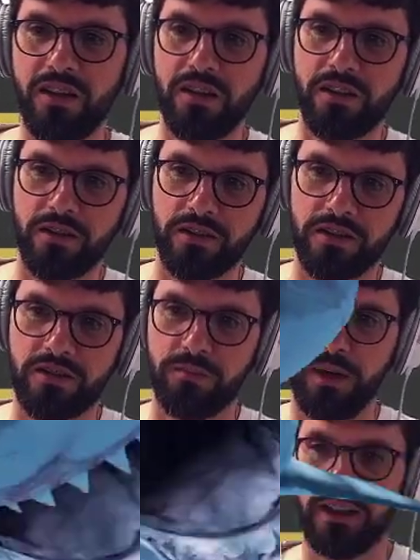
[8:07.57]
So this is
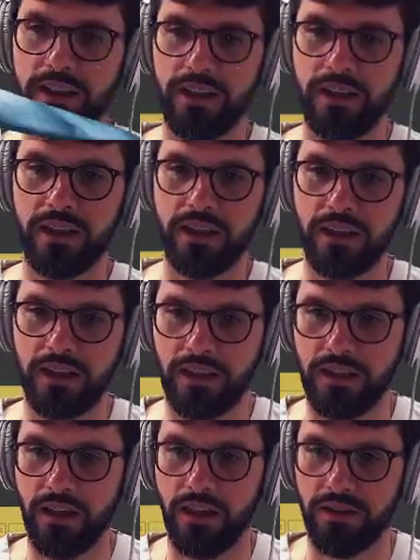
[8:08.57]
basically
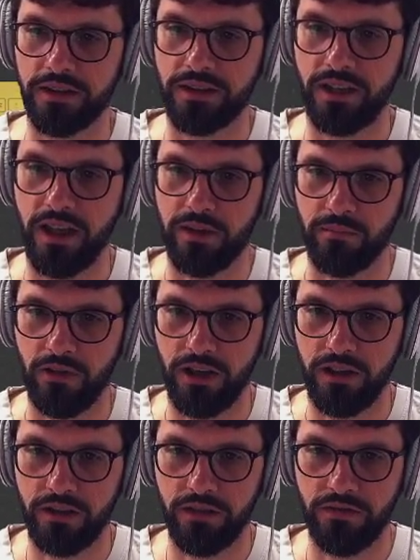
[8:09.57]
the same,
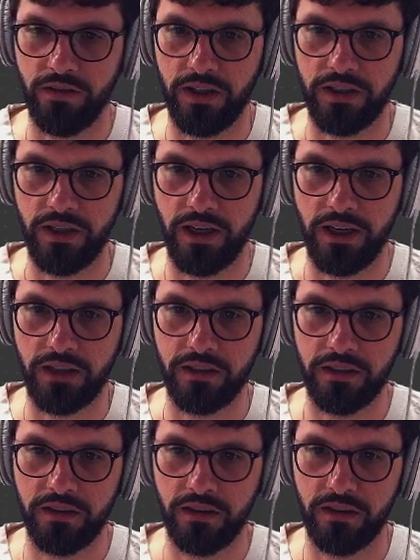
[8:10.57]
right? If I take,
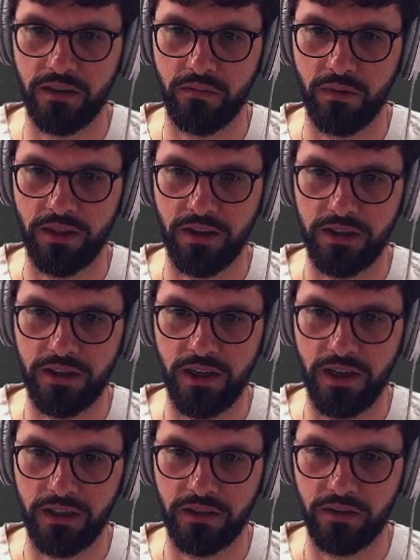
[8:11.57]
whether I
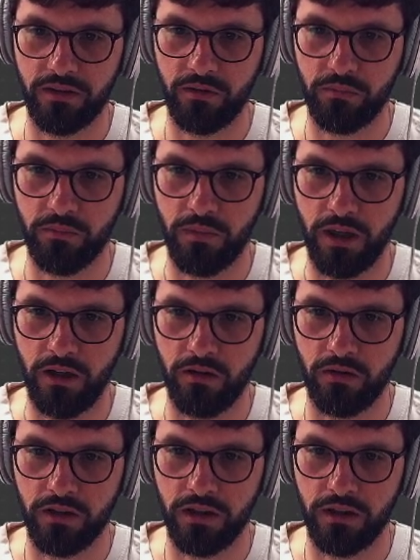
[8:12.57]
take my
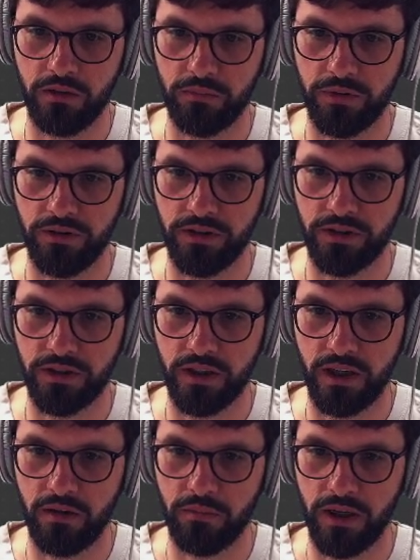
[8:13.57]
local position
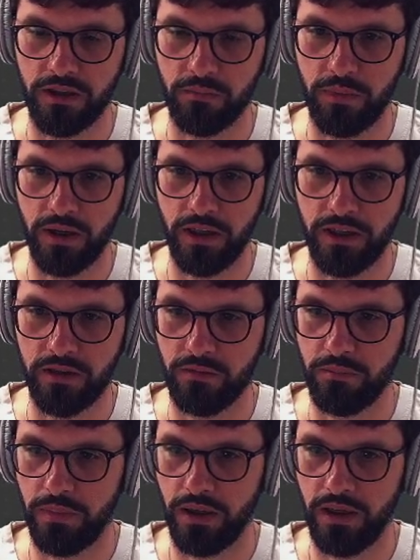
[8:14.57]
and multiply it
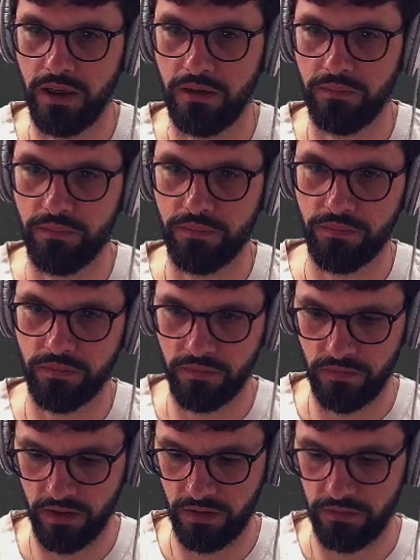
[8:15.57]
by,
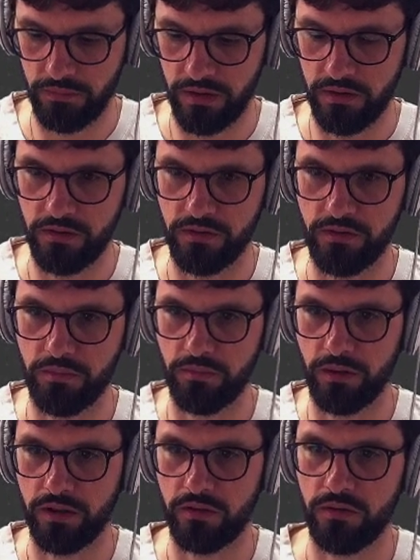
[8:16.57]
let me just
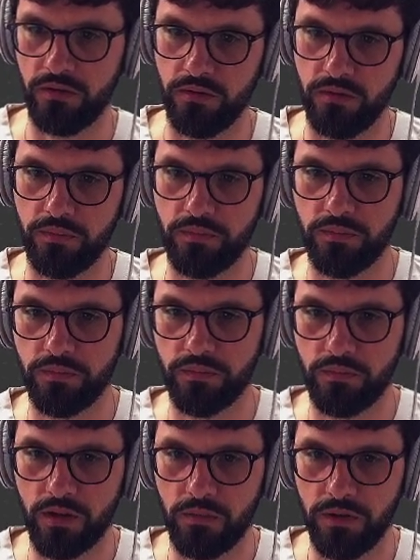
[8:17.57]
make 2
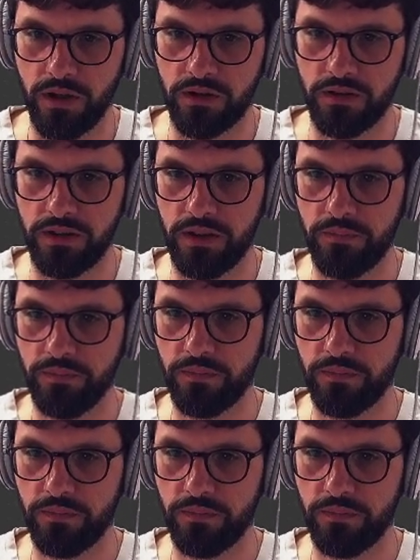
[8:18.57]
branches here.